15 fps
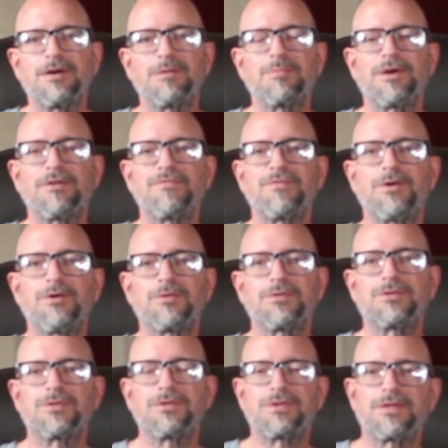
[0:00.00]
my phone,
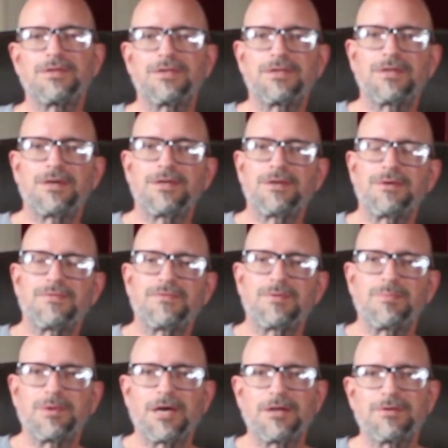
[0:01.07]
so it doesn't tell you if your
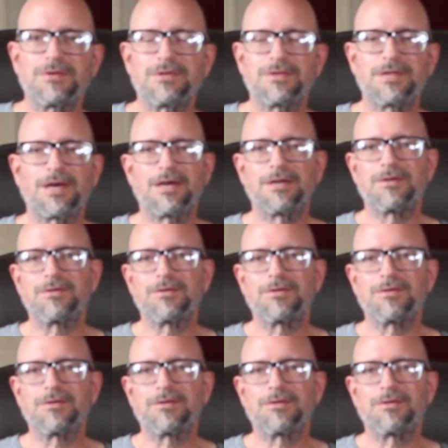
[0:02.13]
battery's dying